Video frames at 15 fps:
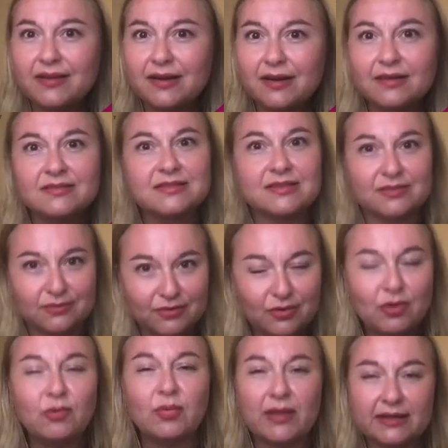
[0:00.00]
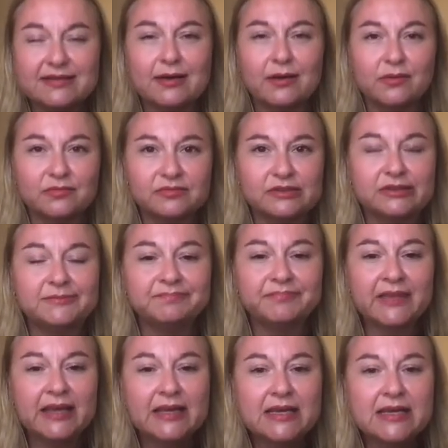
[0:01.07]
their glasses or not? That's helpful.
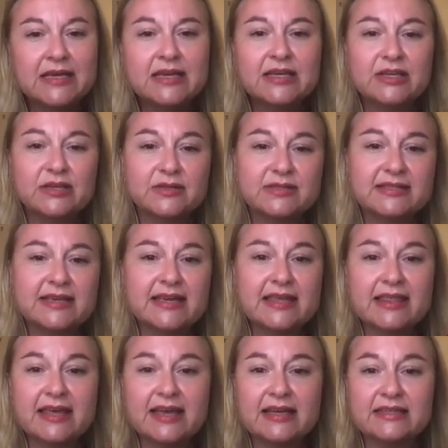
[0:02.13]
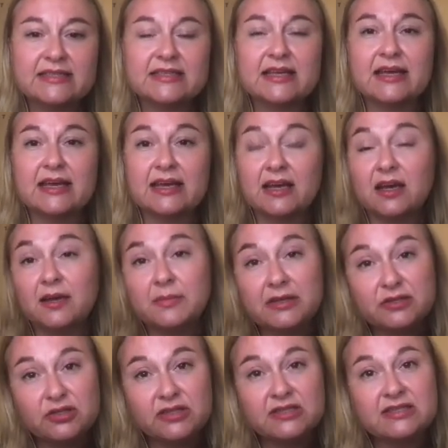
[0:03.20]
You'll see that I'm
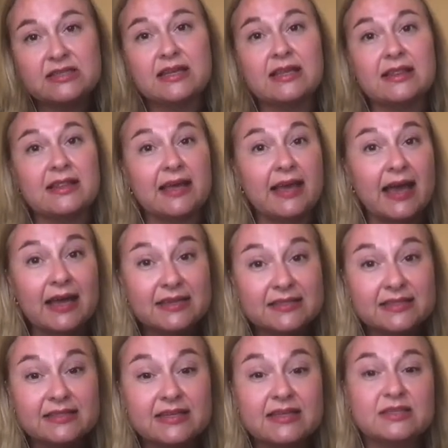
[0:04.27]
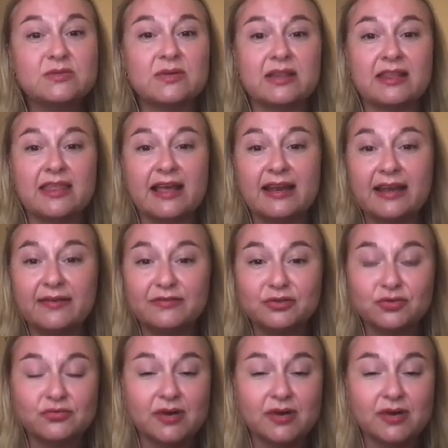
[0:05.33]
interested in their handedness, whether they're left or